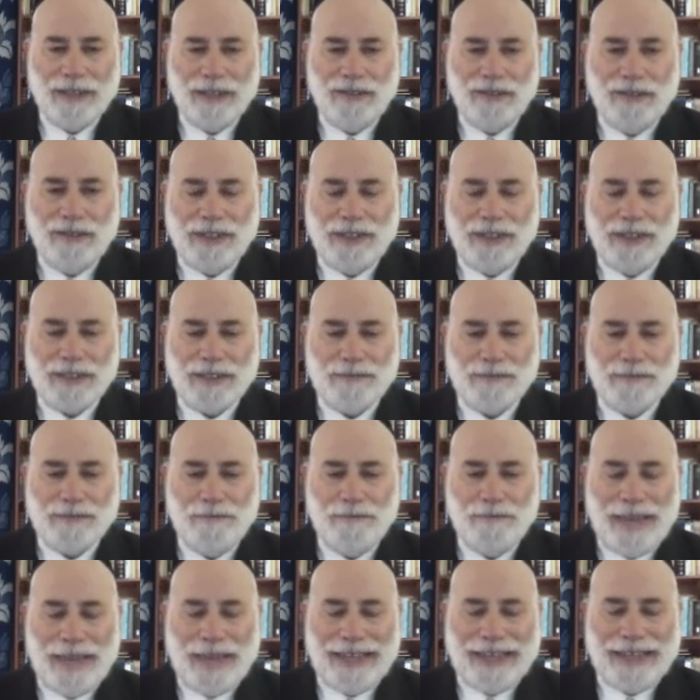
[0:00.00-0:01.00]
You just
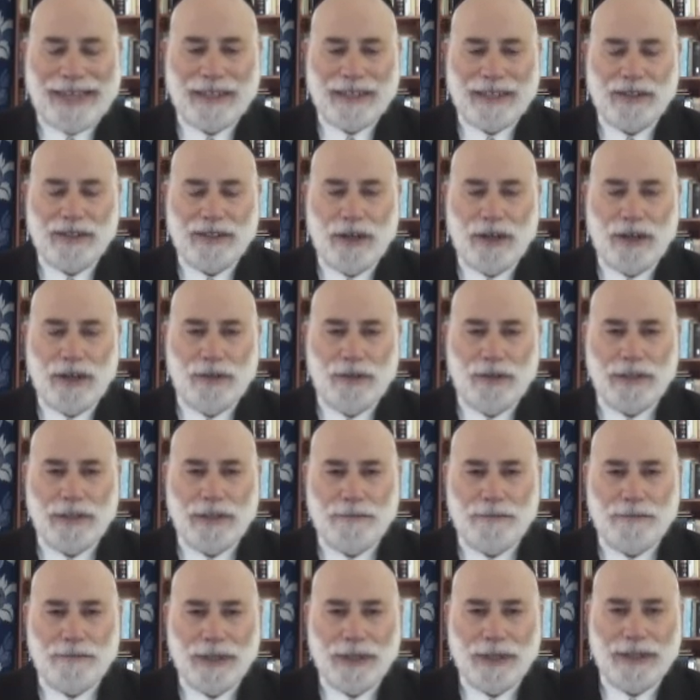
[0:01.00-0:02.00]
make a dough and
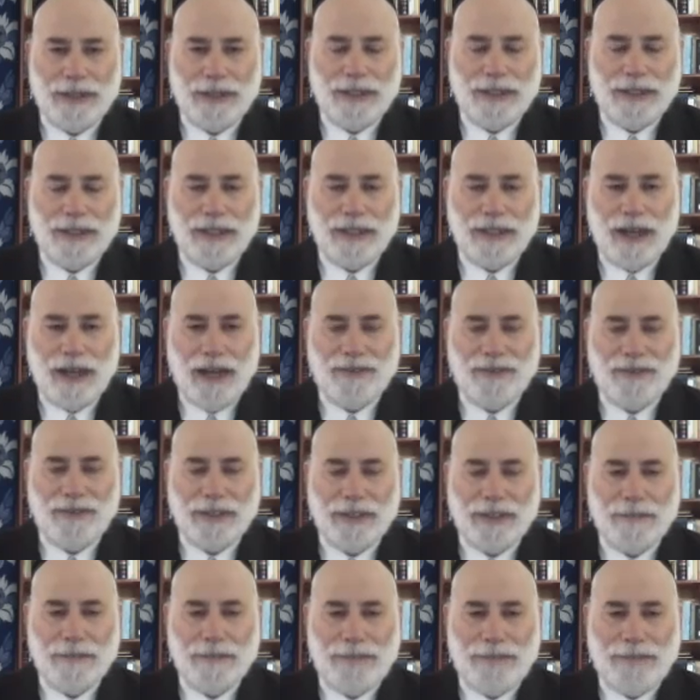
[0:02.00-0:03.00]
you put it in the
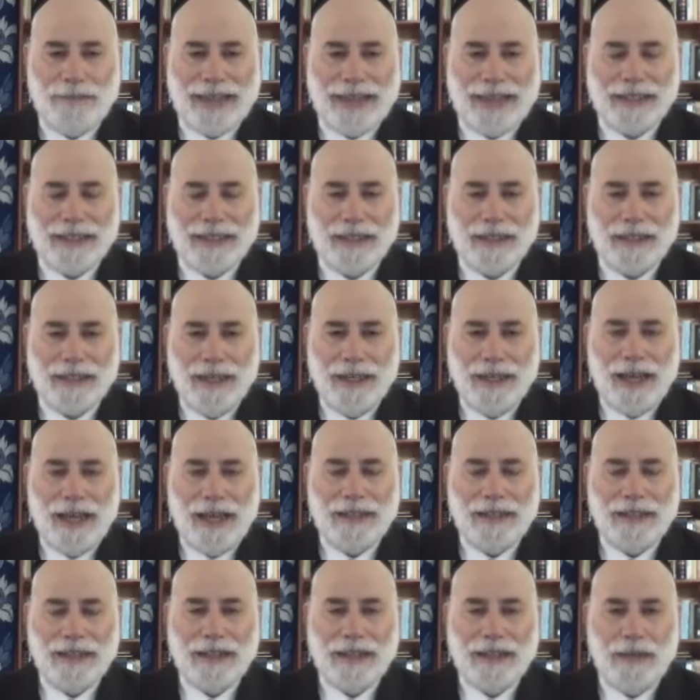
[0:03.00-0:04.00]
oven, you bake it,
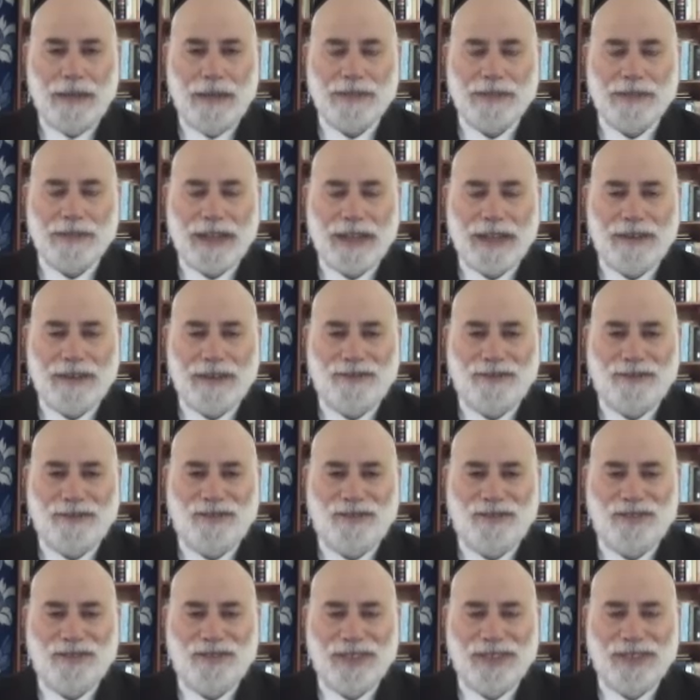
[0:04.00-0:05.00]
and it comes out
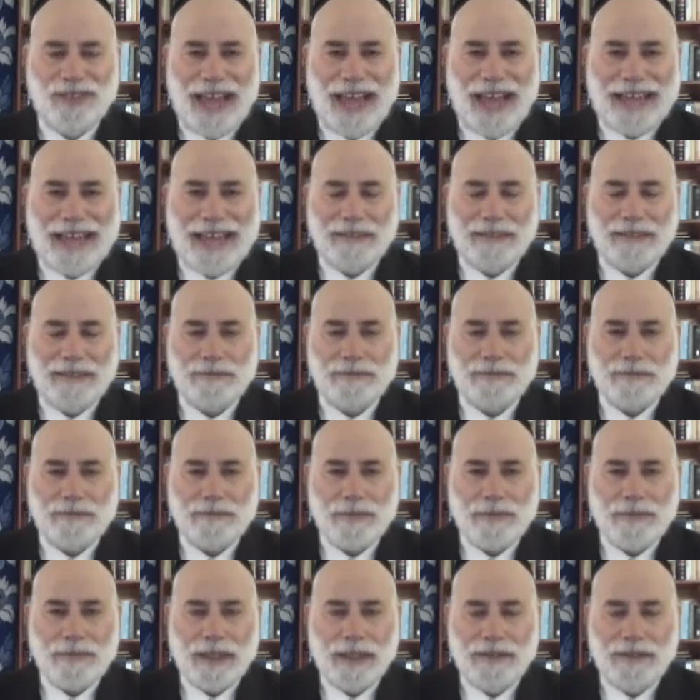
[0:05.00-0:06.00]
flat
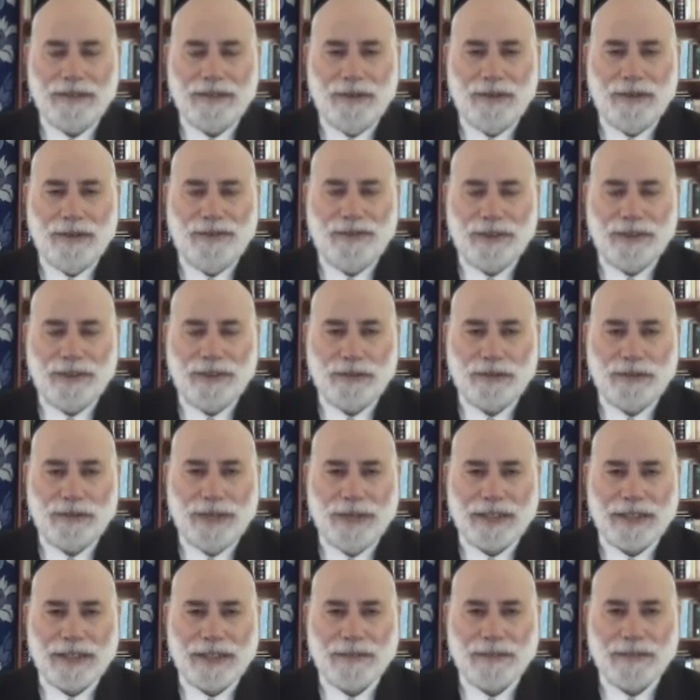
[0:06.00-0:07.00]
and often
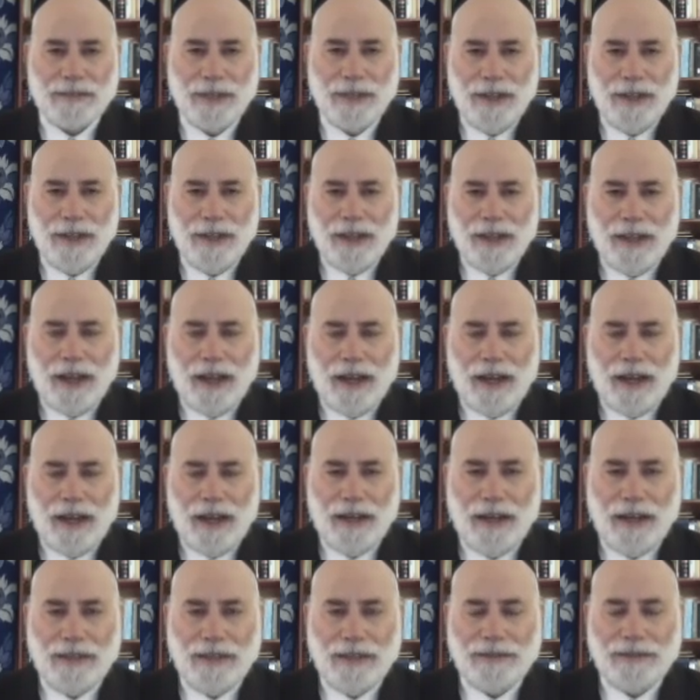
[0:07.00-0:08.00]
crisp.
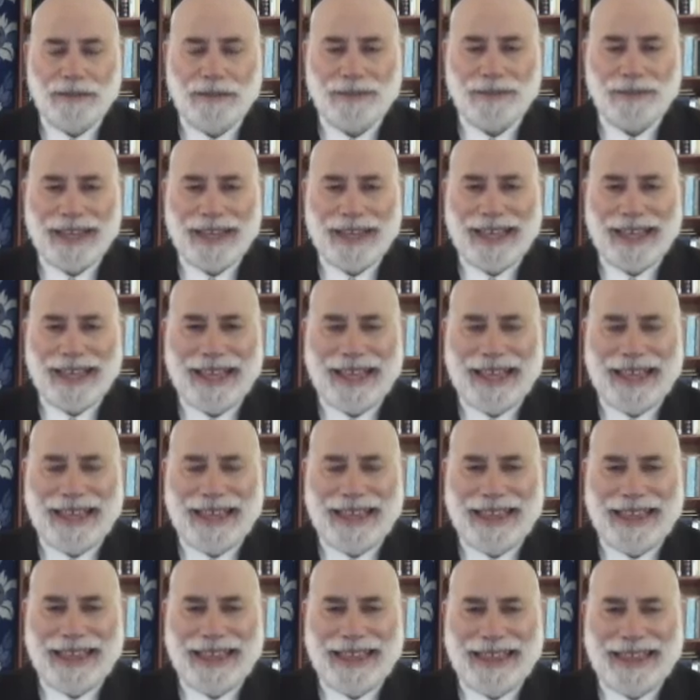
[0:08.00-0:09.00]

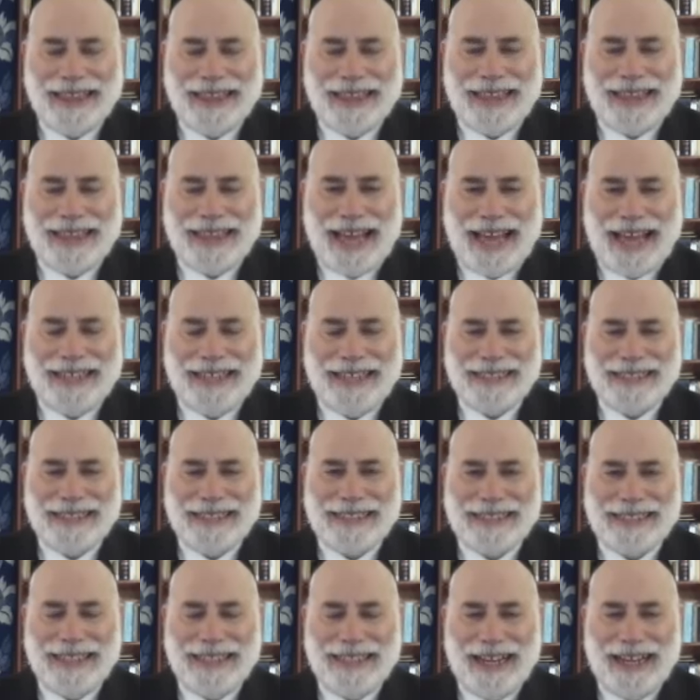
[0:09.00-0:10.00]
That
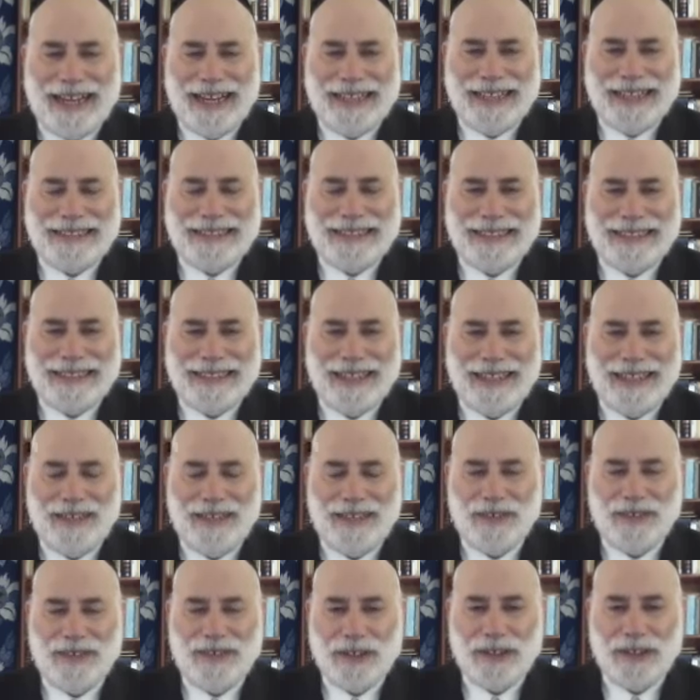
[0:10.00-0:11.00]
is the idea
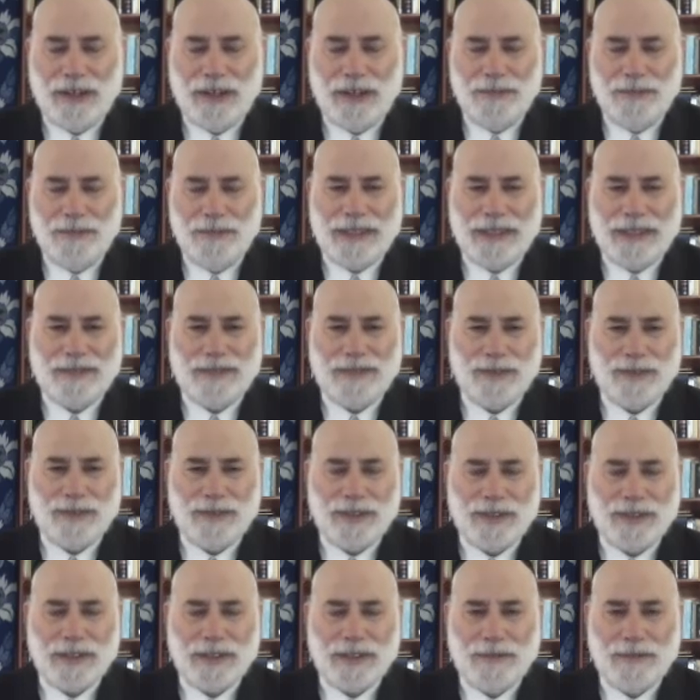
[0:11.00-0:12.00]
of chametz
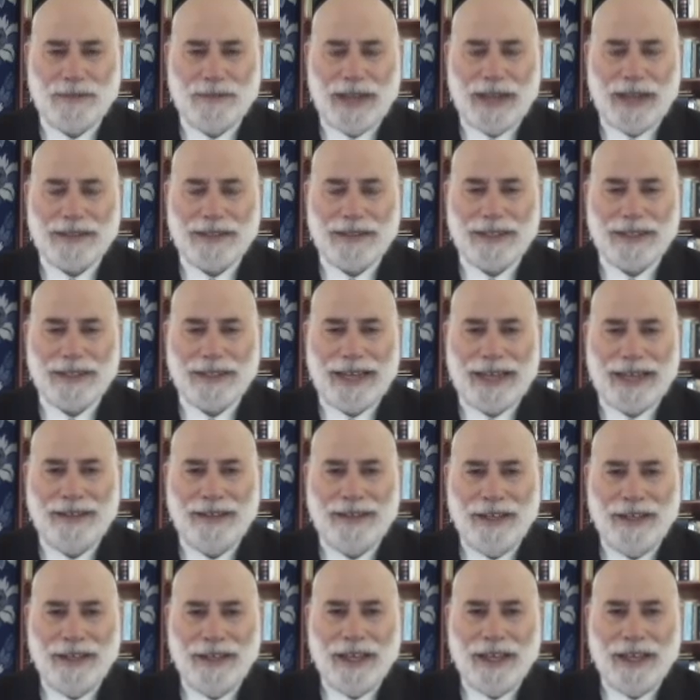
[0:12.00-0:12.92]
versus matzah, that